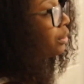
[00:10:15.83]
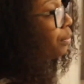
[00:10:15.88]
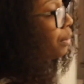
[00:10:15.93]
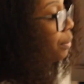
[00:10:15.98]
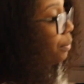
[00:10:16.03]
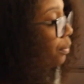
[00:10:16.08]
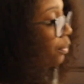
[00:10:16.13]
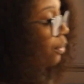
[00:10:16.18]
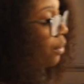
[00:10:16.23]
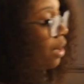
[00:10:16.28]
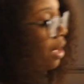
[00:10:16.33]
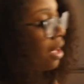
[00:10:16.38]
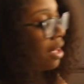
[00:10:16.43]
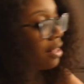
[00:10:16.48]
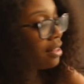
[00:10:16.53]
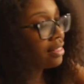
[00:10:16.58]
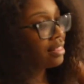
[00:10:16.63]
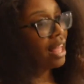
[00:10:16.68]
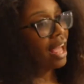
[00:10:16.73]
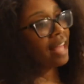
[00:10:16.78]
people
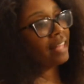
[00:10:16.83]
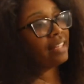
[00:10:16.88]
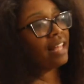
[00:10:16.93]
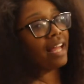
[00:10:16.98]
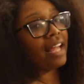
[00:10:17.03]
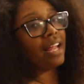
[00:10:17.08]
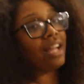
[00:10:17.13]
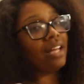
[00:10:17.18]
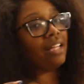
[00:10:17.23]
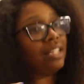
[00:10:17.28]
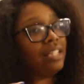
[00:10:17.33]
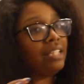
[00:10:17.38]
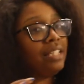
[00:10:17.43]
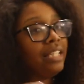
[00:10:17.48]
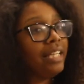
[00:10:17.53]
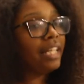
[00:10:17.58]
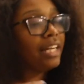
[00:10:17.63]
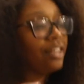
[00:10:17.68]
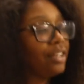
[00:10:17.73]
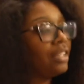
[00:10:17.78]
that like
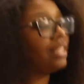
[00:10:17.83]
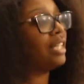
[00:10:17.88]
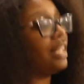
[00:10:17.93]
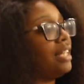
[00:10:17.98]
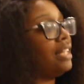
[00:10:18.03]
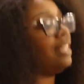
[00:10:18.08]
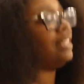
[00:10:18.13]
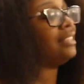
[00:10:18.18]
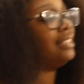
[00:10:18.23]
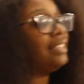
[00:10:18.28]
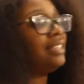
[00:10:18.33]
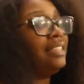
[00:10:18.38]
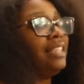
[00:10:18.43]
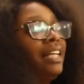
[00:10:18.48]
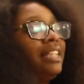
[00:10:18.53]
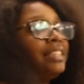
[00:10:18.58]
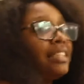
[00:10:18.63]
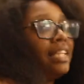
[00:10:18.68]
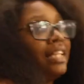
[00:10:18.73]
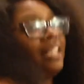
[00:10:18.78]
literally
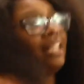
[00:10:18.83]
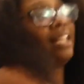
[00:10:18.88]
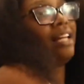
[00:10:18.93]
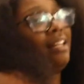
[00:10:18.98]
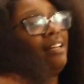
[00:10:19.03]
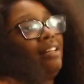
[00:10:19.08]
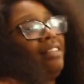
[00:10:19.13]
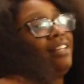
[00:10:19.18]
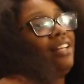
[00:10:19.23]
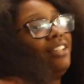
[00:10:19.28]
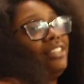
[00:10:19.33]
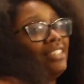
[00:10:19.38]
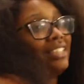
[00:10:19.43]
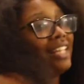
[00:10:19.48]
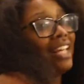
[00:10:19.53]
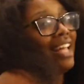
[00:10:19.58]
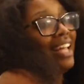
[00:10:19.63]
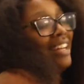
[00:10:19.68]
sizzling their skin,